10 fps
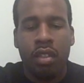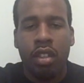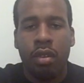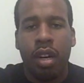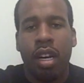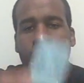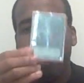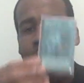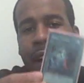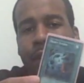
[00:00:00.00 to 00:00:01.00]
So
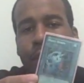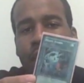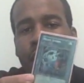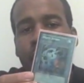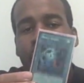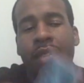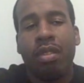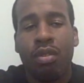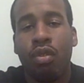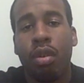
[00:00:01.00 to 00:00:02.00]
um, I believe that
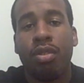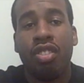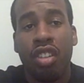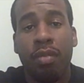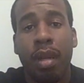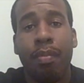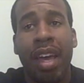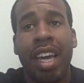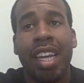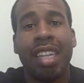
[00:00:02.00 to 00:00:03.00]
Heavy Storm should have been
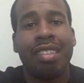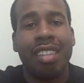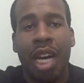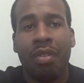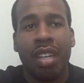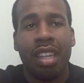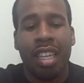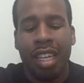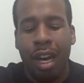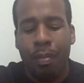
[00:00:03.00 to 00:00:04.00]
banned. It's
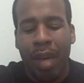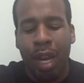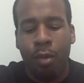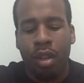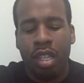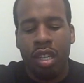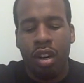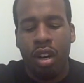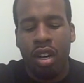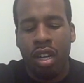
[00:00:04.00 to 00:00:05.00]
definitely a ban worthy
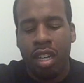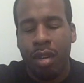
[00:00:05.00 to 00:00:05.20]
card.